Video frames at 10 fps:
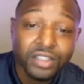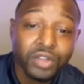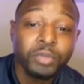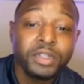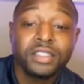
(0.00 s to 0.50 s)

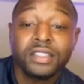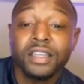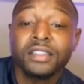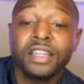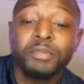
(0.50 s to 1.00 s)
So we'll be
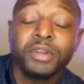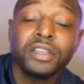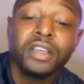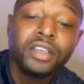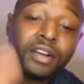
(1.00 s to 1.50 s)
discussing that.
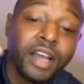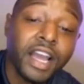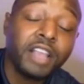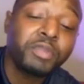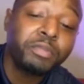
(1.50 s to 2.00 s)
But yo
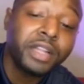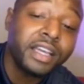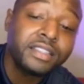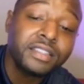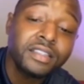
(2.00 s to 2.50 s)
guys, be
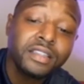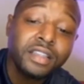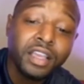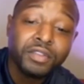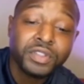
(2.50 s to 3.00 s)
blessed.
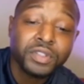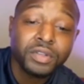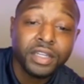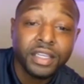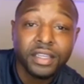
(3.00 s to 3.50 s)
Thank you for
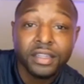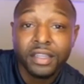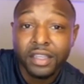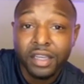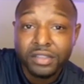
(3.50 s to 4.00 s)
tuning
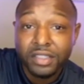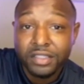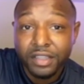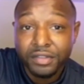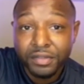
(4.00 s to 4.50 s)
in, and y'all
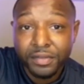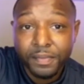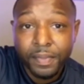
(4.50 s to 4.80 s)
stay safe.